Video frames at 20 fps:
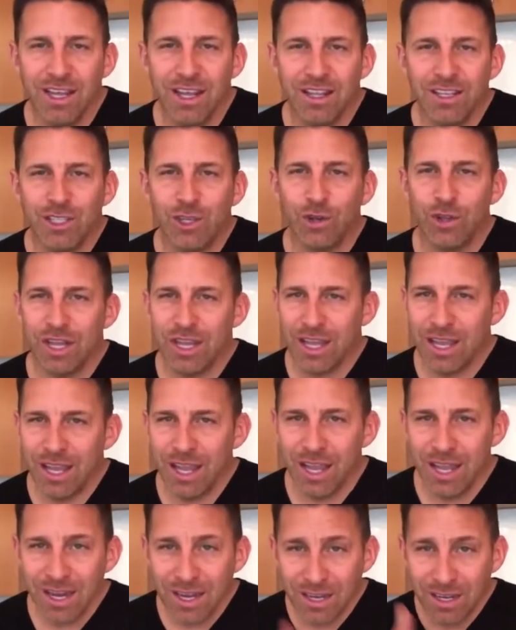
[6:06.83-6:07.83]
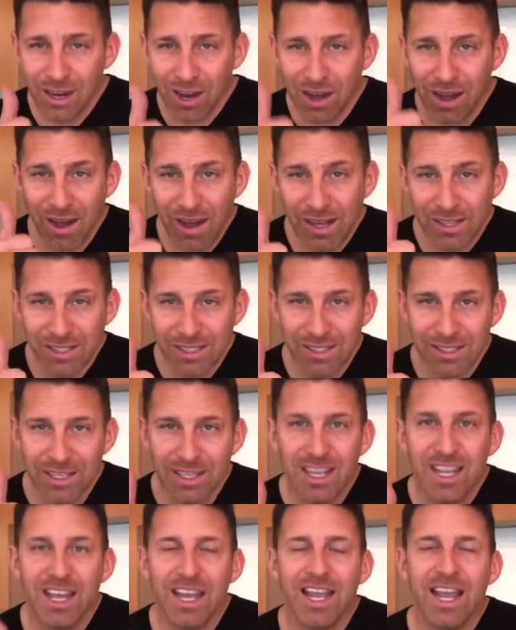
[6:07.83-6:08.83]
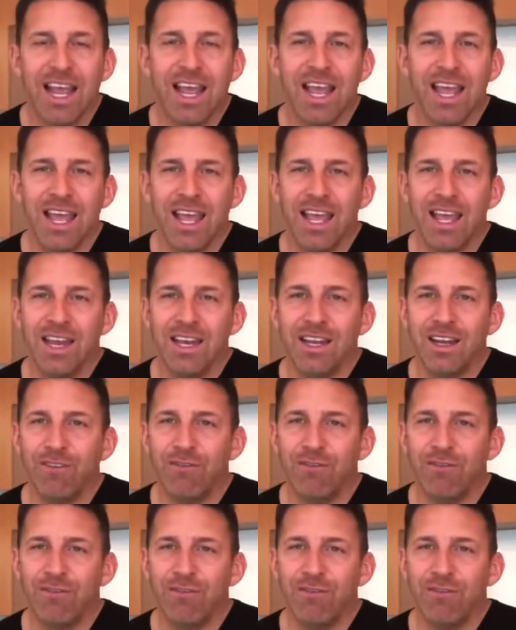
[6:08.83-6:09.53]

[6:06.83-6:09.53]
So the hidden cost and